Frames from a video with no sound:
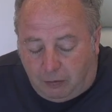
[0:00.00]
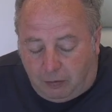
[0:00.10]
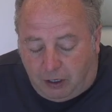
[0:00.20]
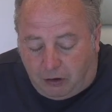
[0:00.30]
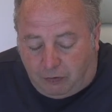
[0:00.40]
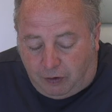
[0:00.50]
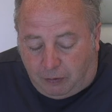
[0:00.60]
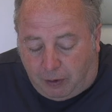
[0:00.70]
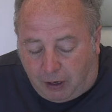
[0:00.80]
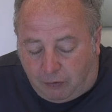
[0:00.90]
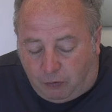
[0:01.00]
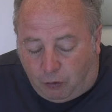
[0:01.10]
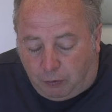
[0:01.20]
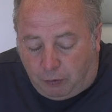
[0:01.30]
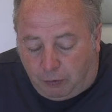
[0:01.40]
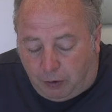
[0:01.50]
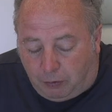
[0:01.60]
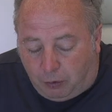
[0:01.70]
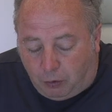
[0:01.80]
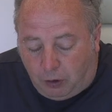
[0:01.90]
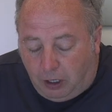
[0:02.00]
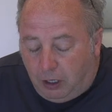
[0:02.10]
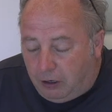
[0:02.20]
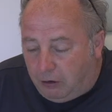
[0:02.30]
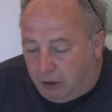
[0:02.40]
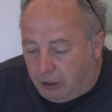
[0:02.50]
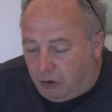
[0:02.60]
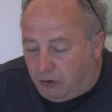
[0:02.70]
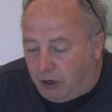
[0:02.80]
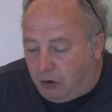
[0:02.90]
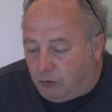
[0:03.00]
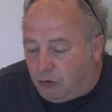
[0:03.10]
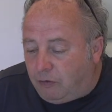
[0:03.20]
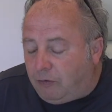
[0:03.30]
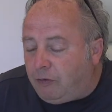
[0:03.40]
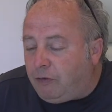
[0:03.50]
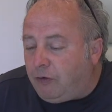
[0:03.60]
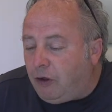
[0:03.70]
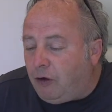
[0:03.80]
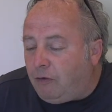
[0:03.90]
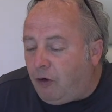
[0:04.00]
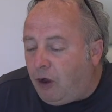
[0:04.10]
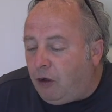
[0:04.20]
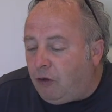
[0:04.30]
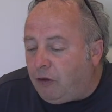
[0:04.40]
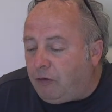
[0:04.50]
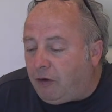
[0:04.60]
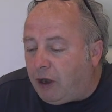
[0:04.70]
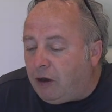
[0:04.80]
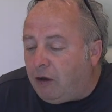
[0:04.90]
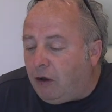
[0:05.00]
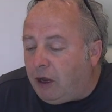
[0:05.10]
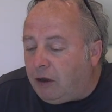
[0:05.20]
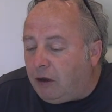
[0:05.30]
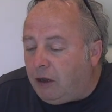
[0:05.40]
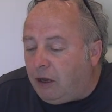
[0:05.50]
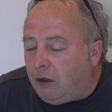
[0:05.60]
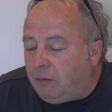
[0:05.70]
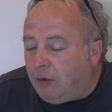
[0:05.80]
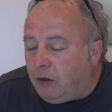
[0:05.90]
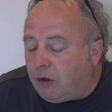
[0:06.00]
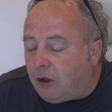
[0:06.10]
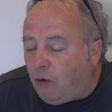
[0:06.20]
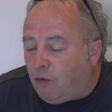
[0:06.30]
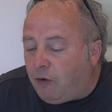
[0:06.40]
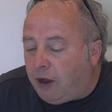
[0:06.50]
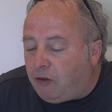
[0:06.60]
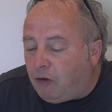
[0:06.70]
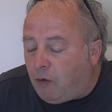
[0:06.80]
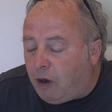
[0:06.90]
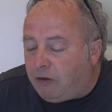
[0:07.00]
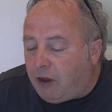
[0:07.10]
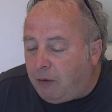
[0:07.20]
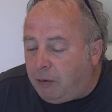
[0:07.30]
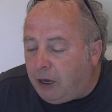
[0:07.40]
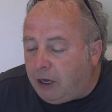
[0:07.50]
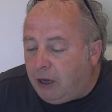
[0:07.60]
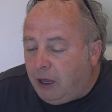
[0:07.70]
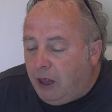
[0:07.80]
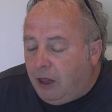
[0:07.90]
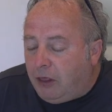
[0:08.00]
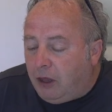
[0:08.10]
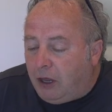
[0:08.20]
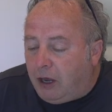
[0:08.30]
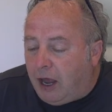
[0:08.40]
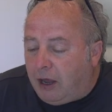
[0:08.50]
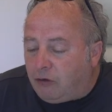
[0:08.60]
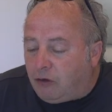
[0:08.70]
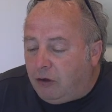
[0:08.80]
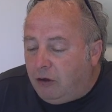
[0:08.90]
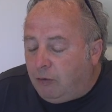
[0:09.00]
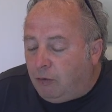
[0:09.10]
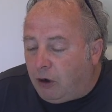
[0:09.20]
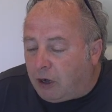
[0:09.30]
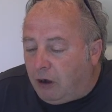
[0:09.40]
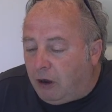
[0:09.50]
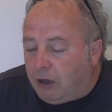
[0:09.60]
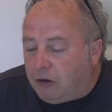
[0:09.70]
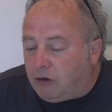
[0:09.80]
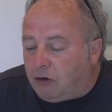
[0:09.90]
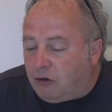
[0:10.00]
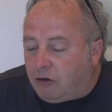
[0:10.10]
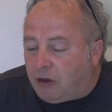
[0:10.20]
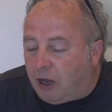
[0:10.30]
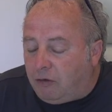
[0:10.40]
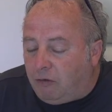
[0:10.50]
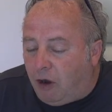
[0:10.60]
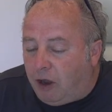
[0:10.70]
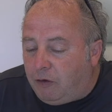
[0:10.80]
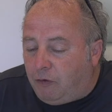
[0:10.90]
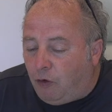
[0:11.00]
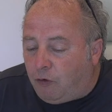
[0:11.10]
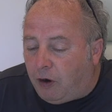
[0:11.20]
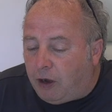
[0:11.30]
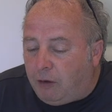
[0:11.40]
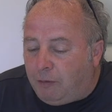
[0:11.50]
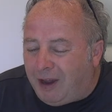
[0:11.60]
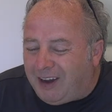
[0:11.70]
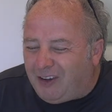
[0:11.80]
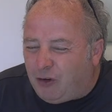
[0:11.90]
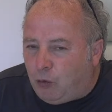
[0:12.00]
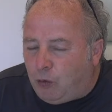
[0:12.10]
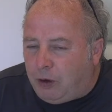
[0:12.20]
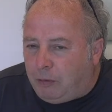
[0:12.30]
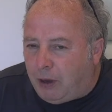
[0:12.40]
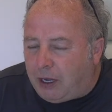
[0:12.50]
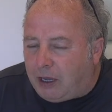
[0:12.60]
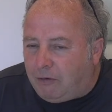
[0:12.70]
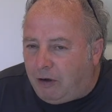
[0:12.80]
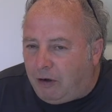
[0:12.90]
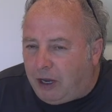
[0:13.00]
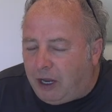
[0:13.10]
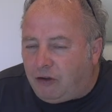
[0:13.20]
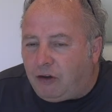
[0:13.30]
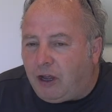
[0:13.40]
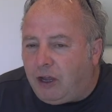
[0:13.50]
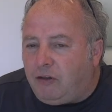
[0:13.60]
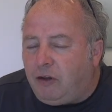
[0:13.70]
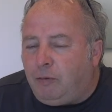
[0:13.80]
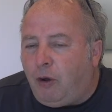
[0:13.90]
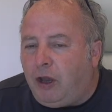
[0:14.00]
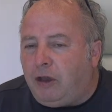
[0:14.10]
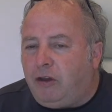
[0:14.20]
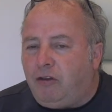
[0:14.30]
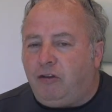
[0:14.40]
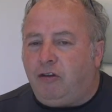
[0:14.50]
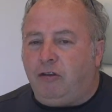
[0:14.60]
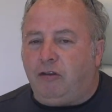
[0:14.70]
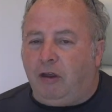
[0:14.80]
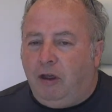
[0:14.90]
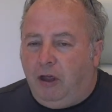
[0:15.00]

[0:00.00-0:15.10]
it's feedback from people like yourselves that are right on the front line, the coalface of where it's happening, that allows my clients to stay right at the forefront and make sure we make very educated buying decisions